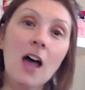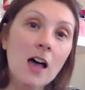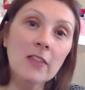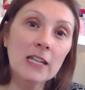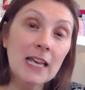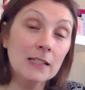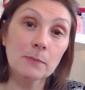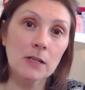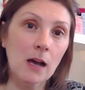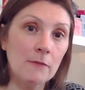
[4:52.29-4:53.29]
and the next
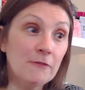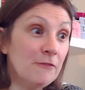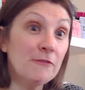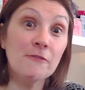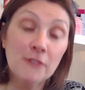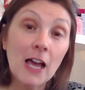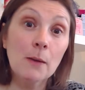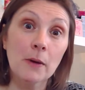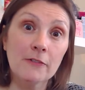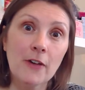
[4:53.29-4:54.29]
minute I'm flat on
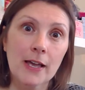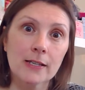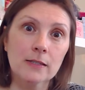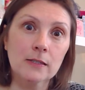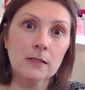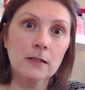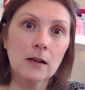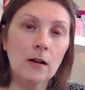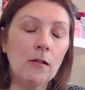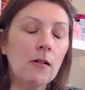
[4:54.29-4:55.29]
my face.
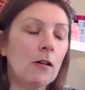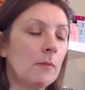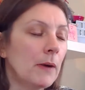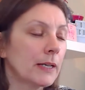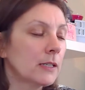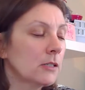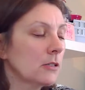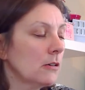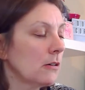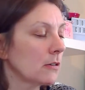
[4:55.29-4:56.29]
Oh my
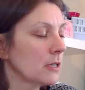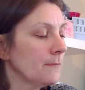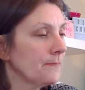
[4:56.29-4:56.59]
god.